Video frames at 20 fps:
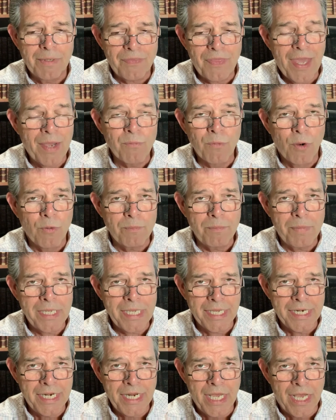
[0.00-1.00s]
but that won't
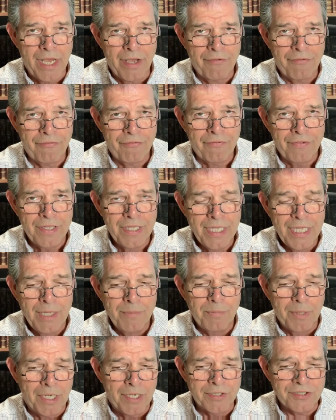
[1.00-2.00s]
be enough
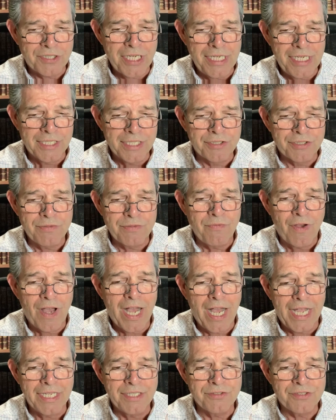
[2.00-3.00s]
because he is
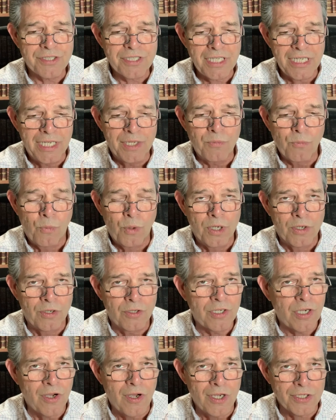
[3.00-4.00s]
advised it
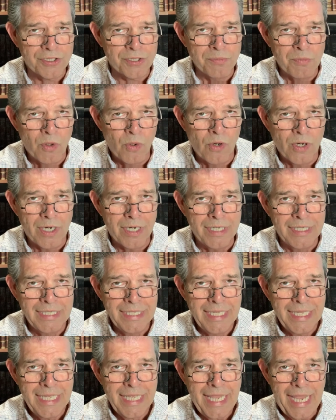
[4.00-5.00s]
will cost more
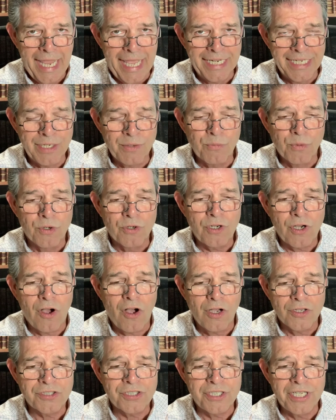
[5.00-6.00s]
and it will
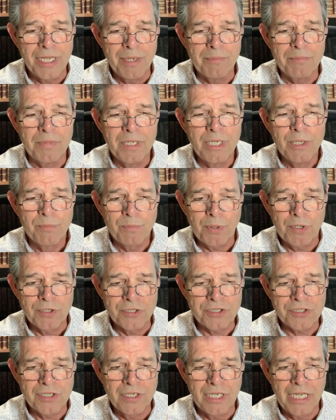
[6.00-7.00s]
cost him
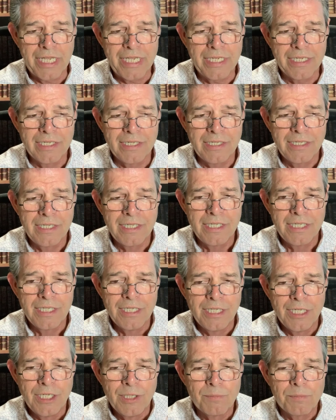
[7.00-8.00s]
personally.
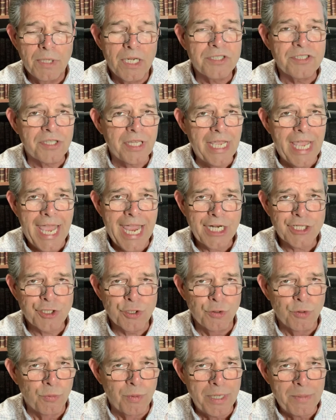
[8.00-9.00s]
Plus, the
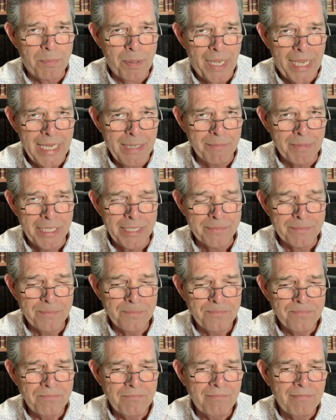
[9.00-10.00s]
actual repayment
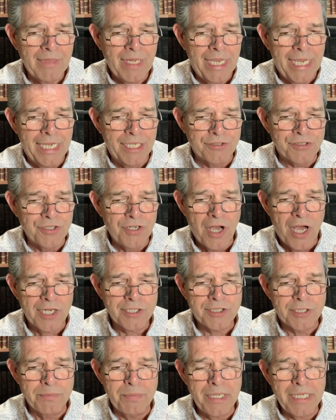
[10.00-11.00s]
is
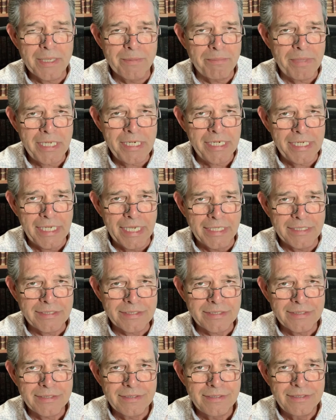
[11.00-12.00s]
not to be
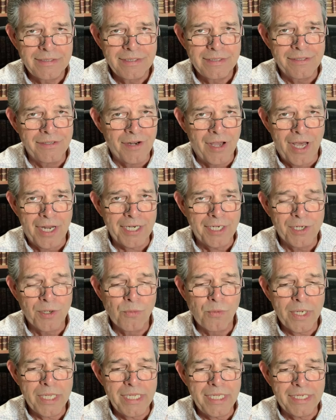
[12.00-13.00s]
immediate, not in
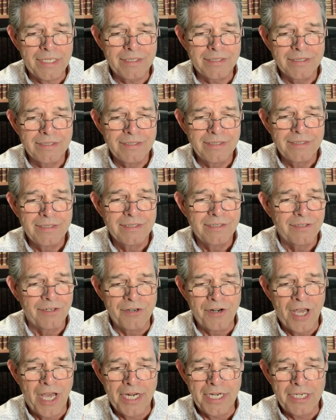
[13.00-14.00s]
a week
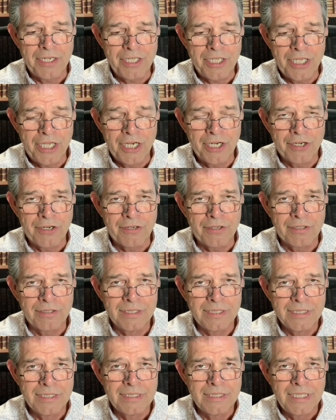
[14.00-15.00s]
or not in a year
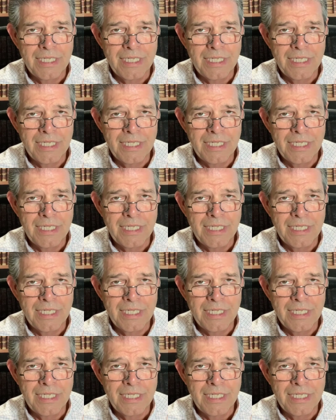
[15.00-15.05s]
